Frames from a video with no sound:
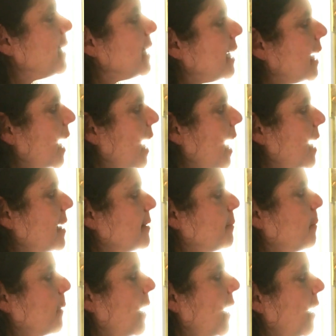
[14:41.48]
being
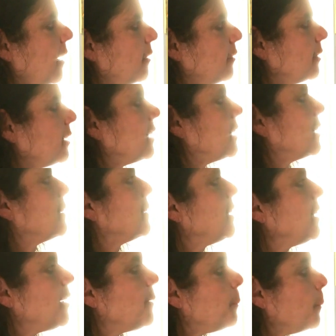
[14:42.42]
cared about,
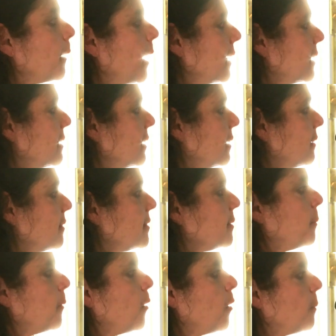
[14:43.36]
practical
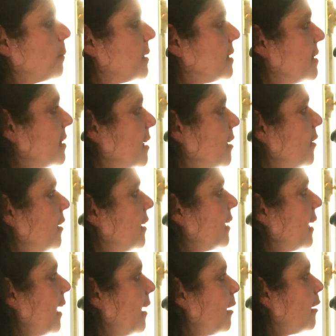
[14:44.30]
support,
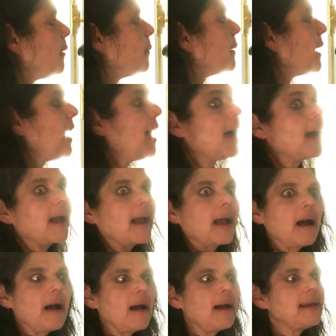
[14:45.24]
material help.
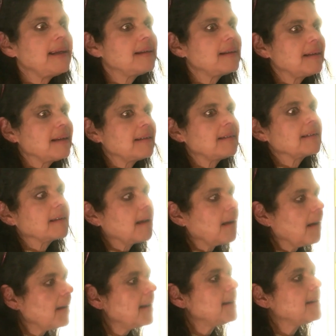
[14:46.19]
Kindness
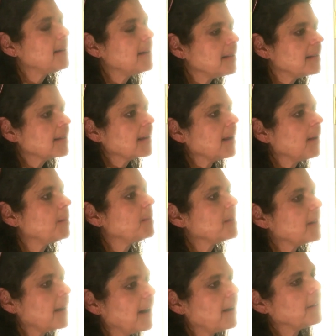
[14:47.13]

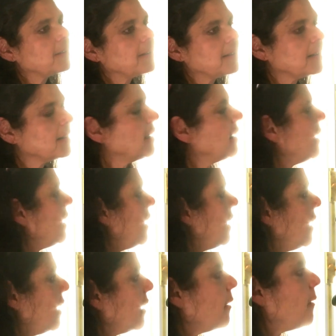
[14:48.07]
comes out
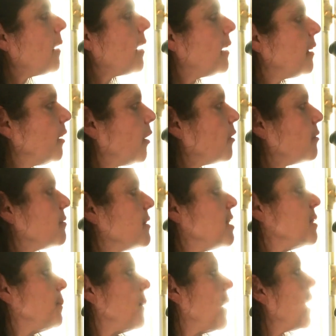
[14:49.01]
quite a lot.
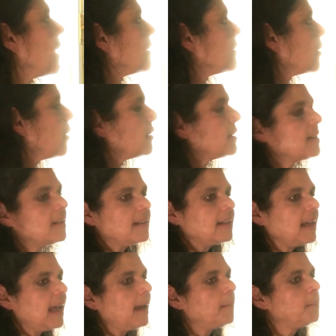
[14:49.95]
Respect,
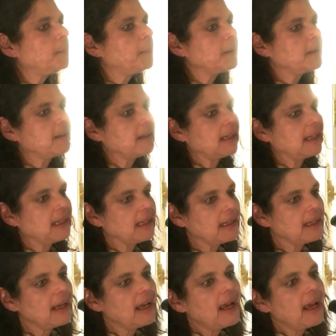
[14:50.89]
honesty, empathy.